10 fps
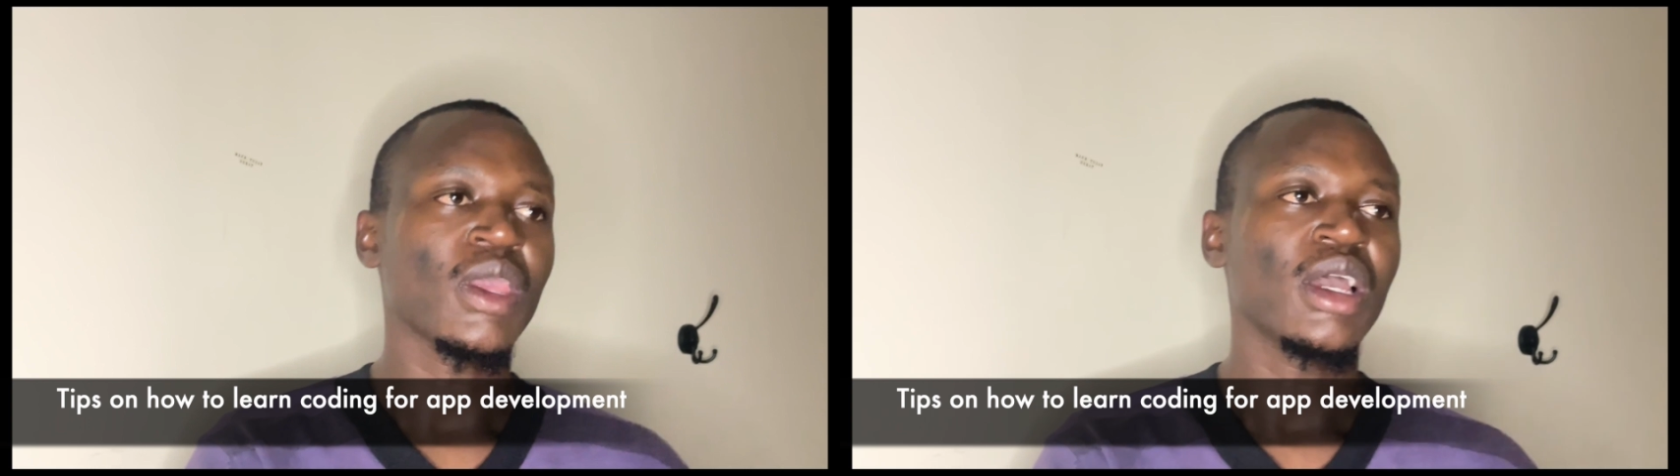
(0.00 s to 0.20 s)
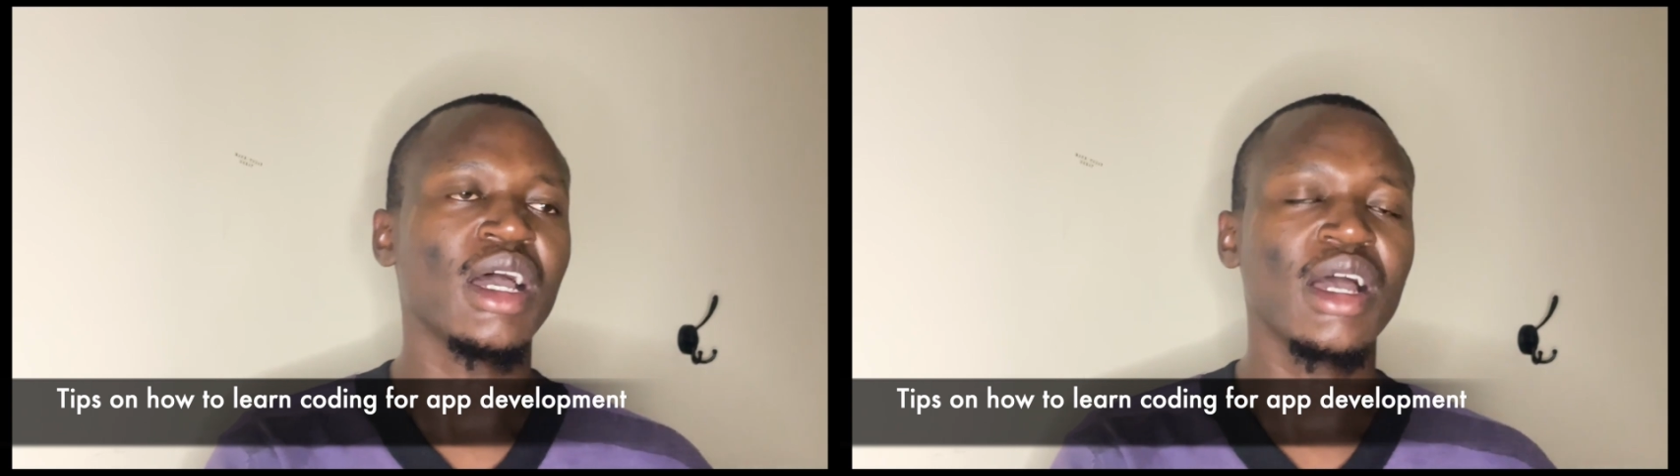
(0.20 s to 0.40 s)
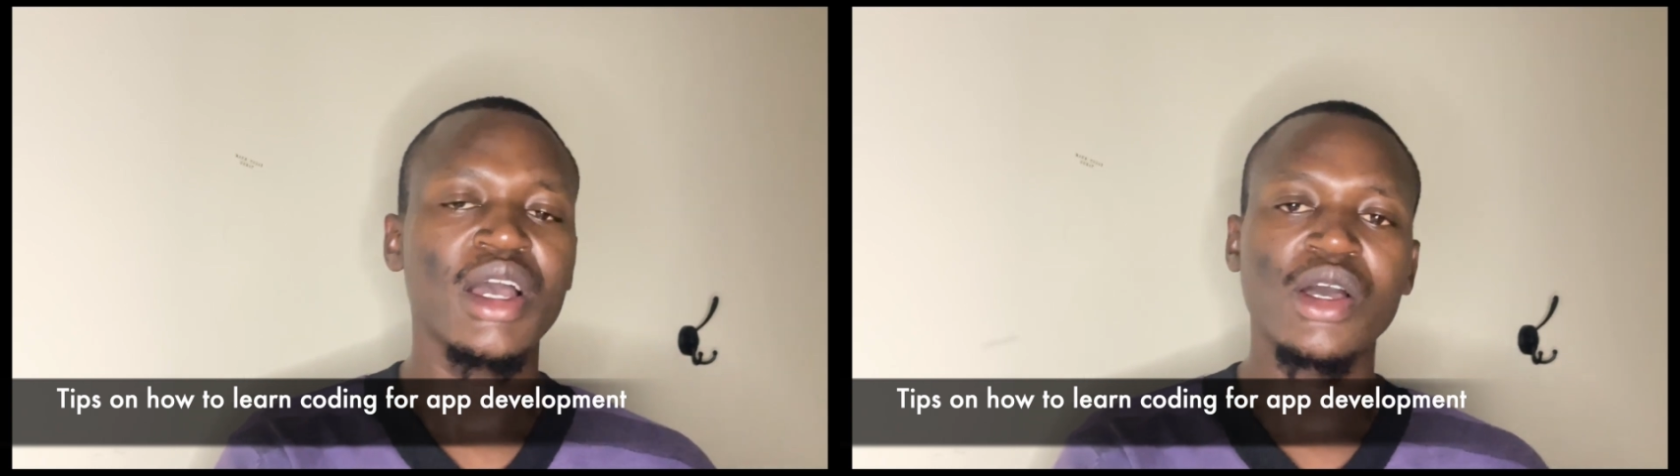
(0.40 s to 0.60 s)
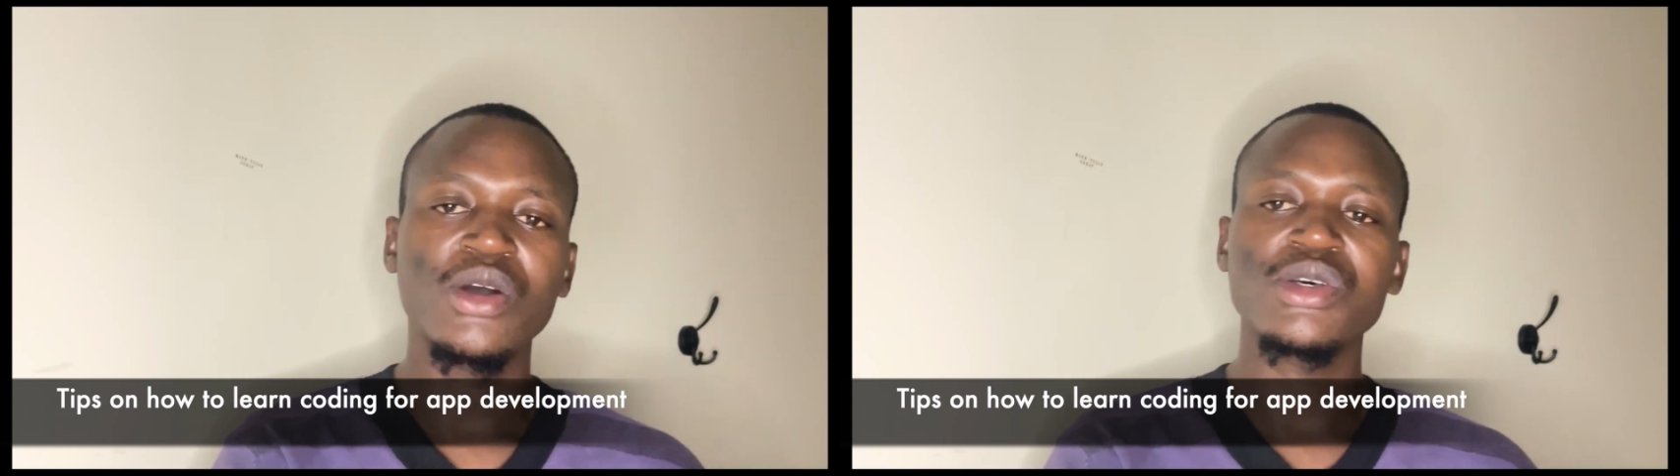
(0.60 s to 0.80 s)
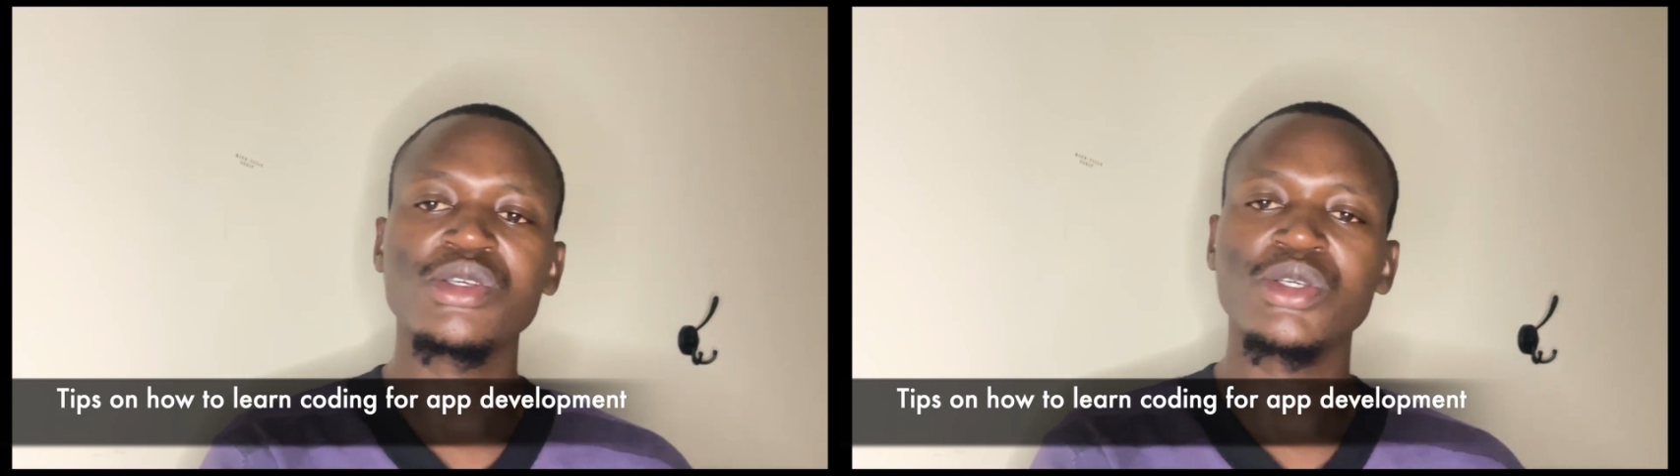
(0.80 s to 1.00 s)

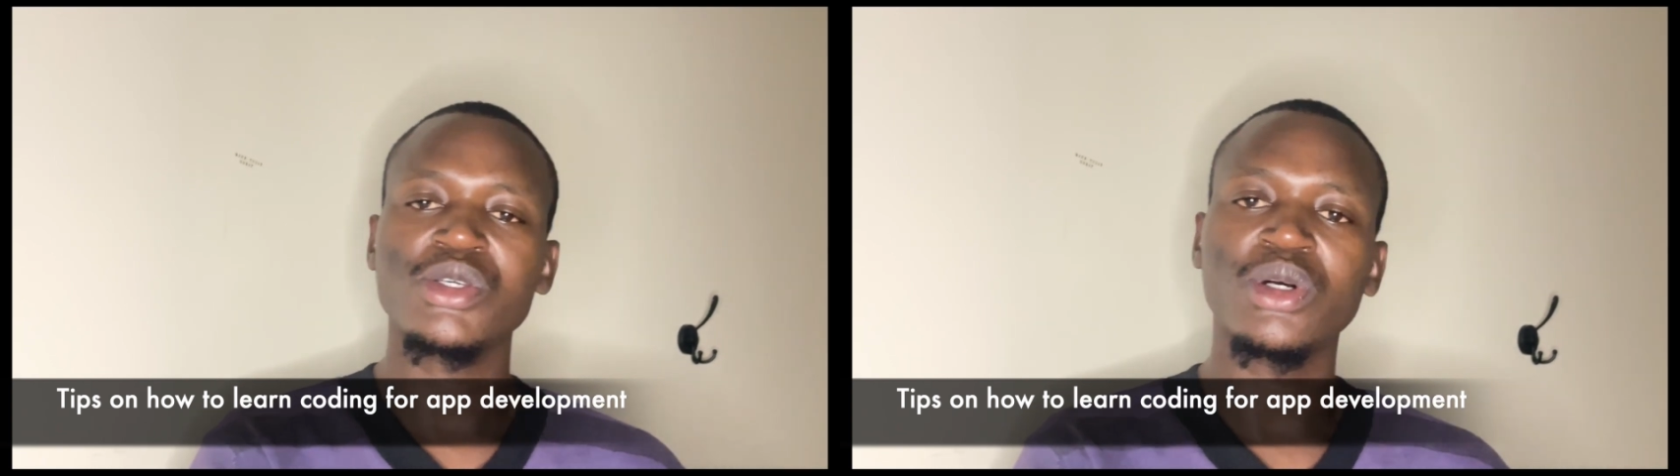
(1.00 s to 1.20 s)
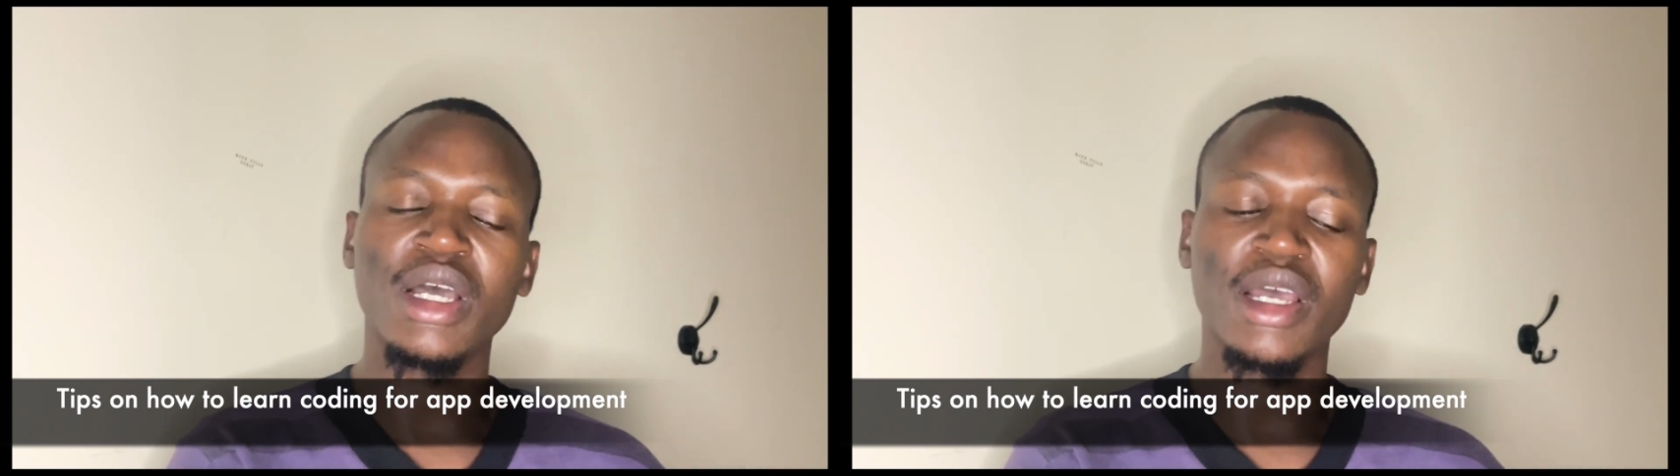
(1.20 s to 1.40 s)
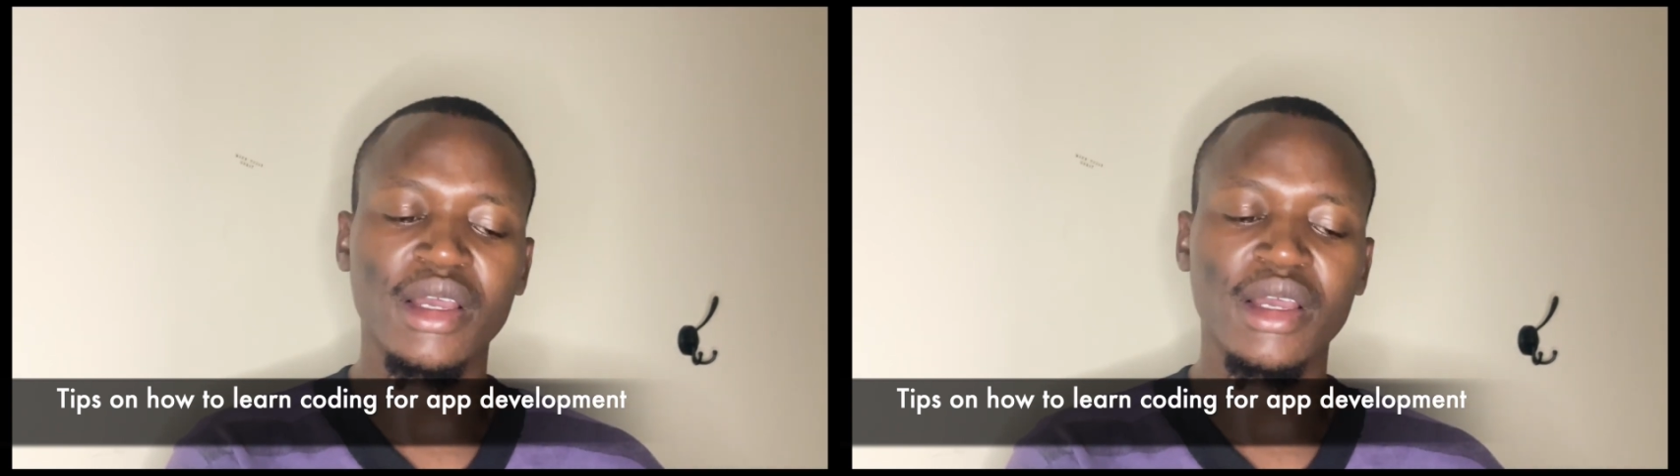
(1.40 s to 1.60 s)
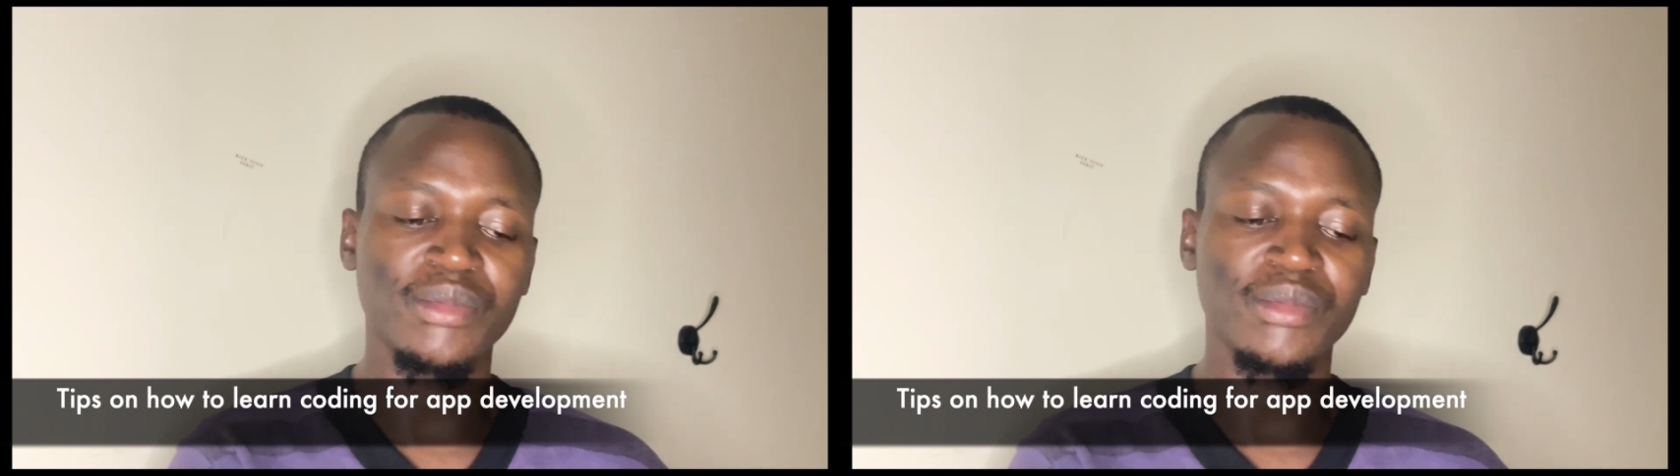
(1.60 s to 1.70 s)
Also,